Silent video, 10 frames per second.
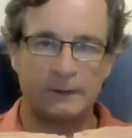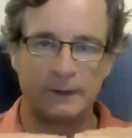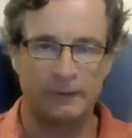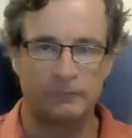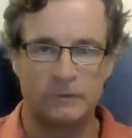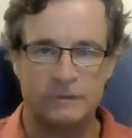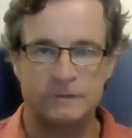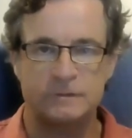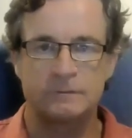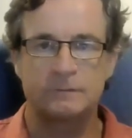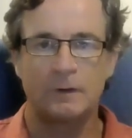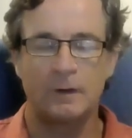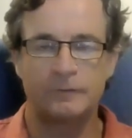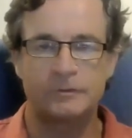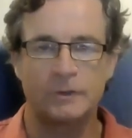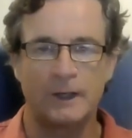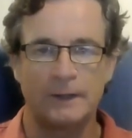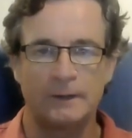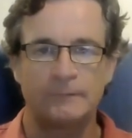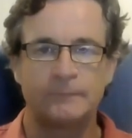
levels of training.